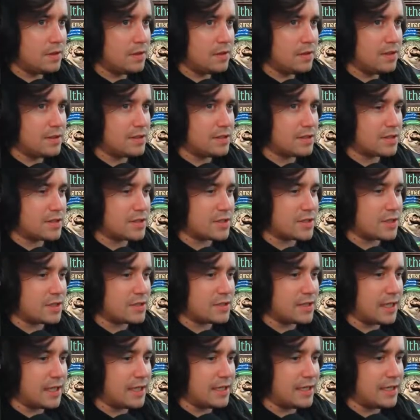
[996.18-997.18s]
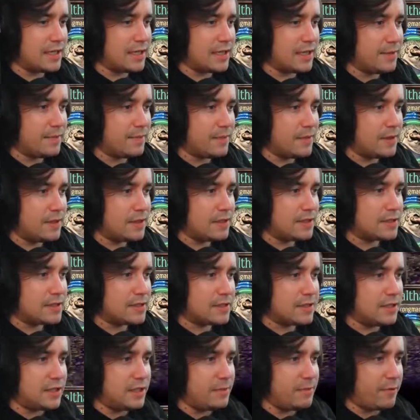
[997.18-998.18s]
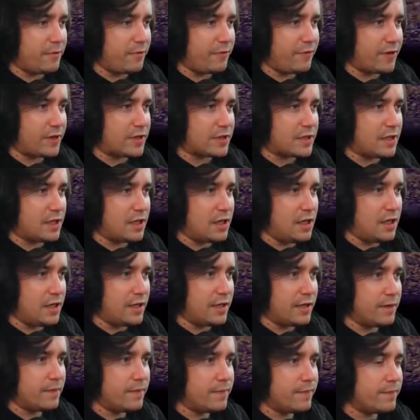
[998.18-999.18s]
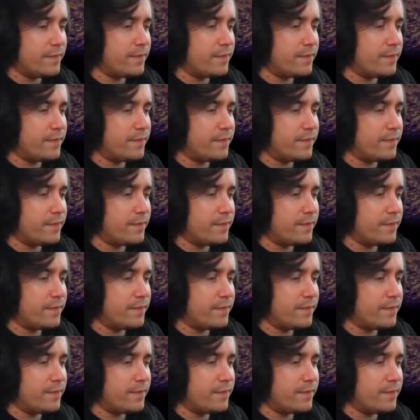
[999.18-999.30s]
These guys are so tanky. Die, motherfucker, die!